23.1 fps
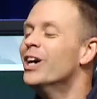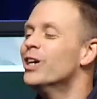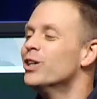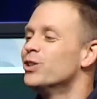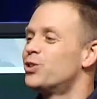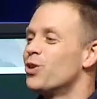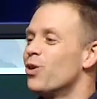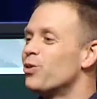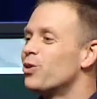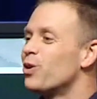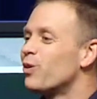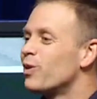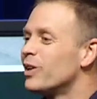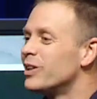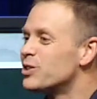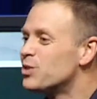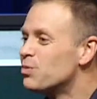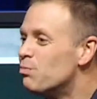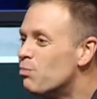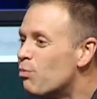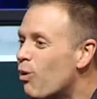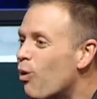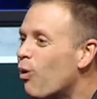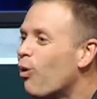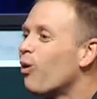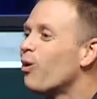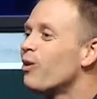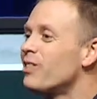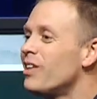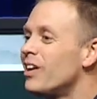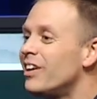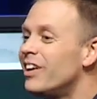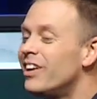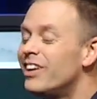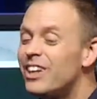so there is more
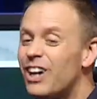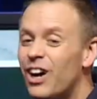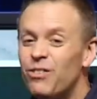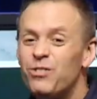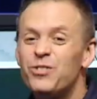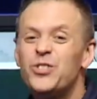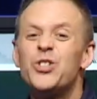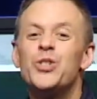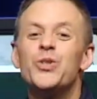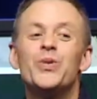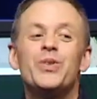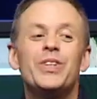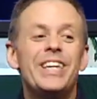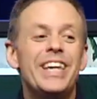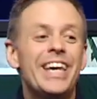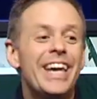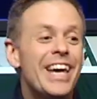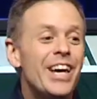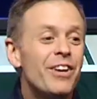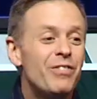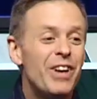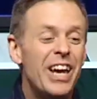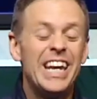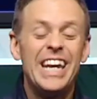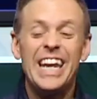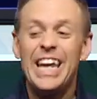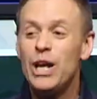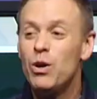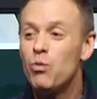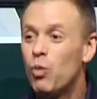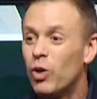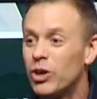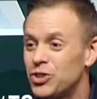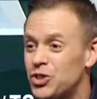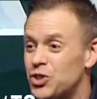than enough to give, and He
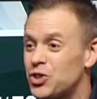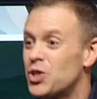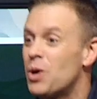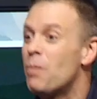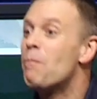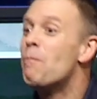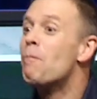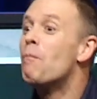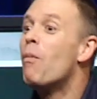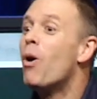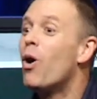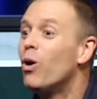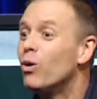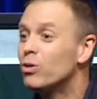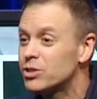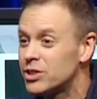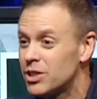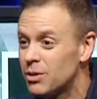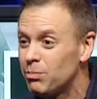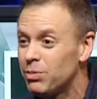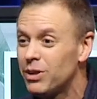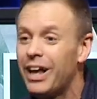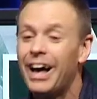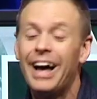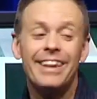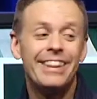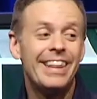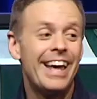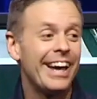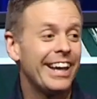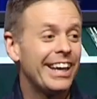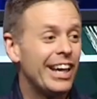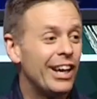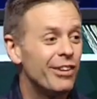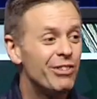wants to multiply
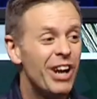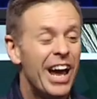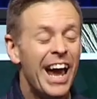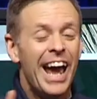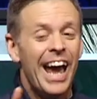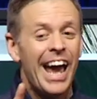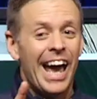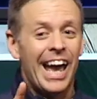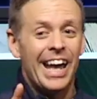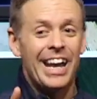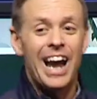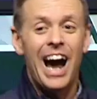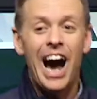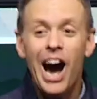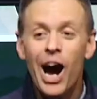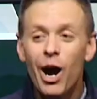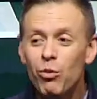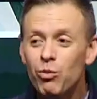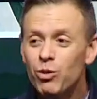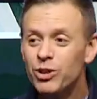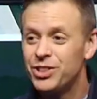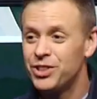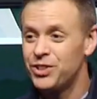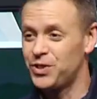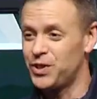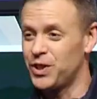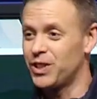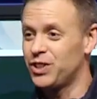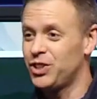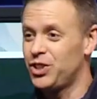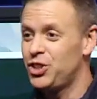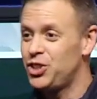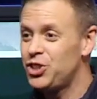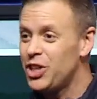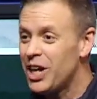that gift. And I would
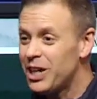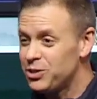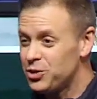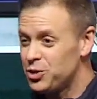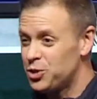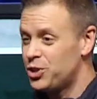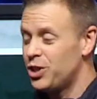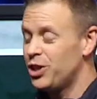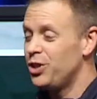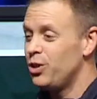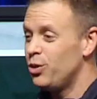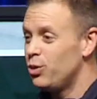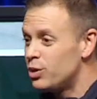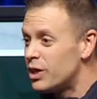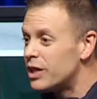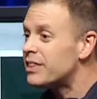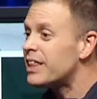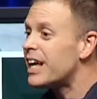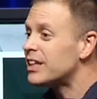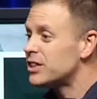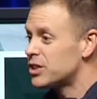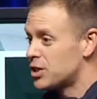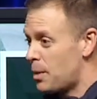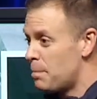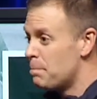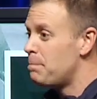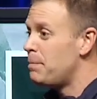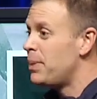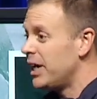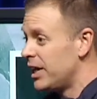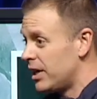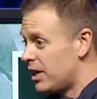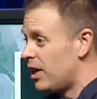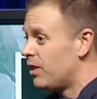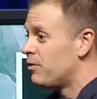suggest to you that that's a
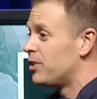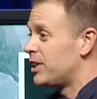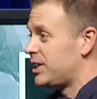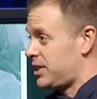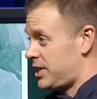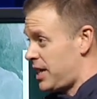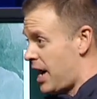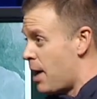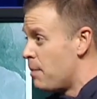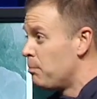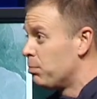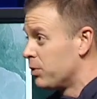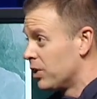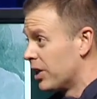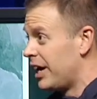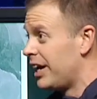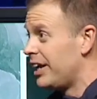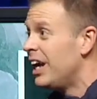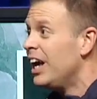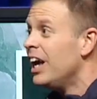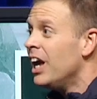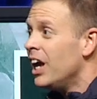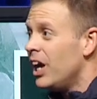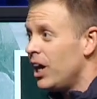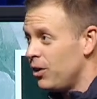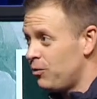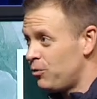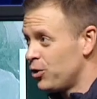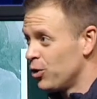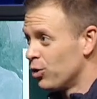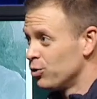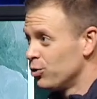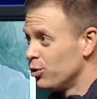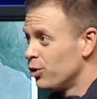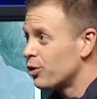bit of a template, if
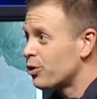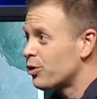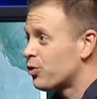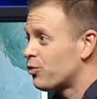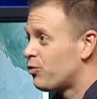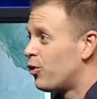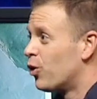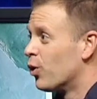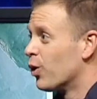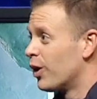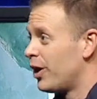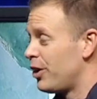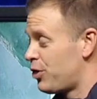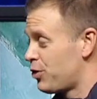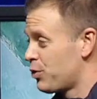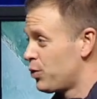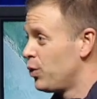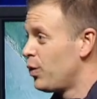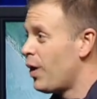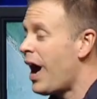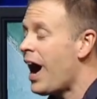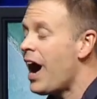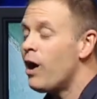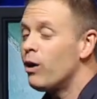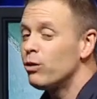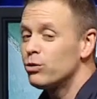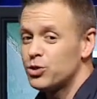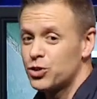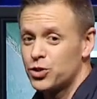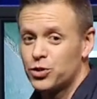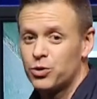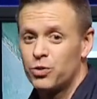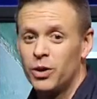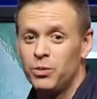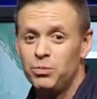you'll look for it throughout
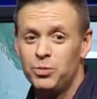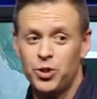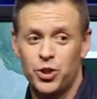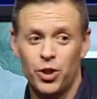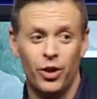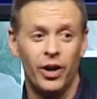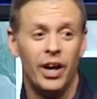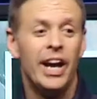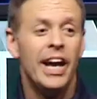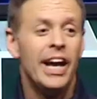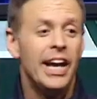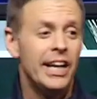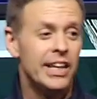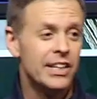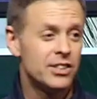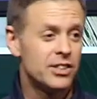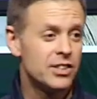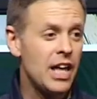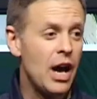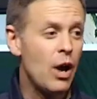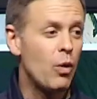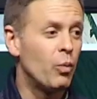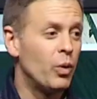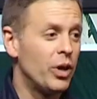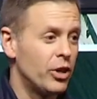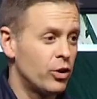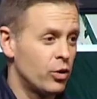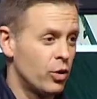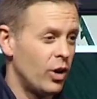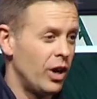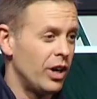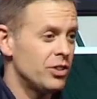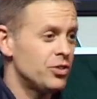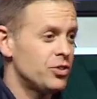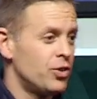Scripture, is that we
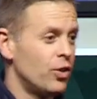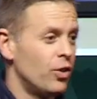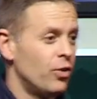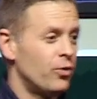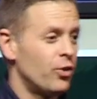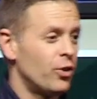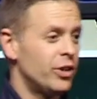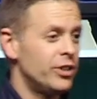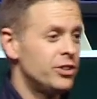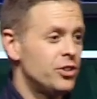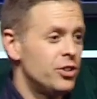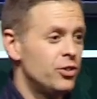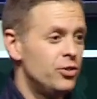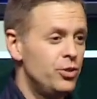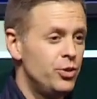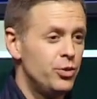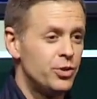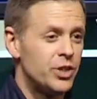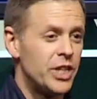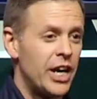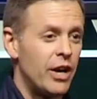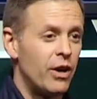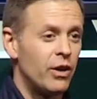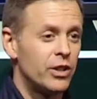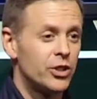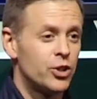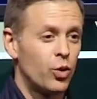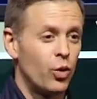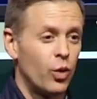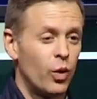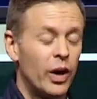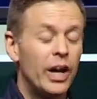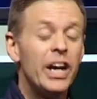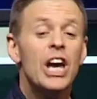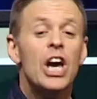cross over into new
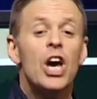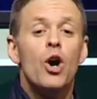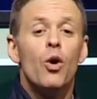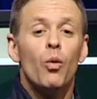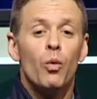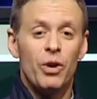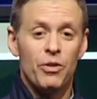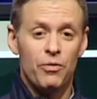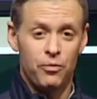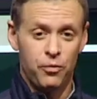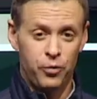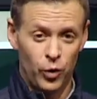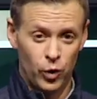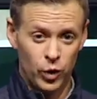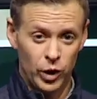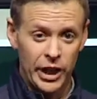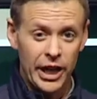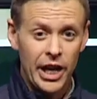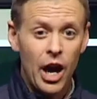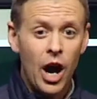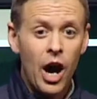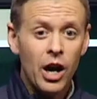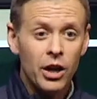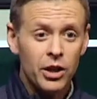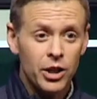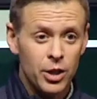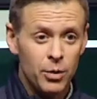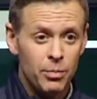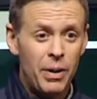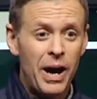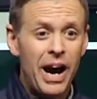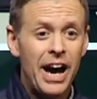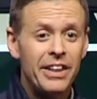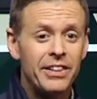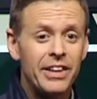territory, we fully
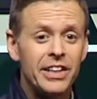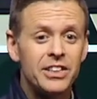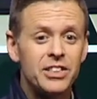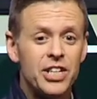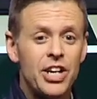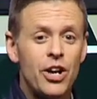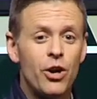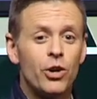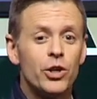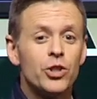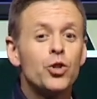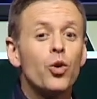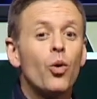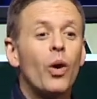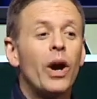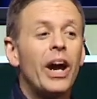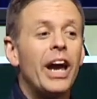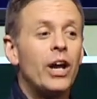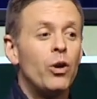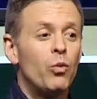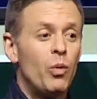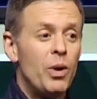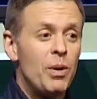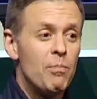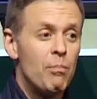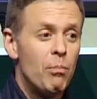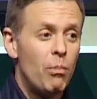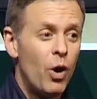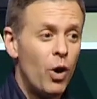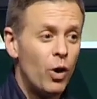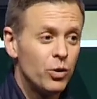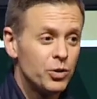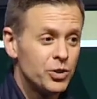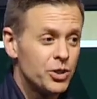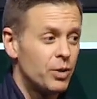occupy that territory, and we
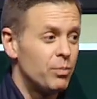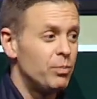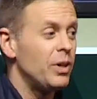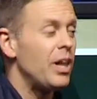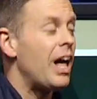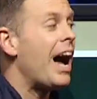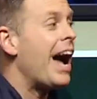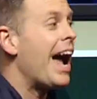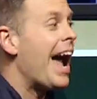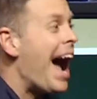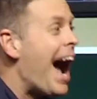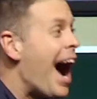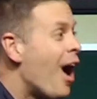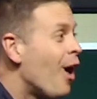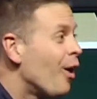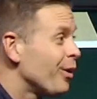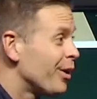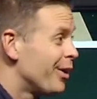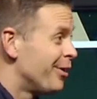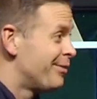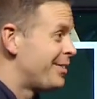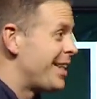multiply out of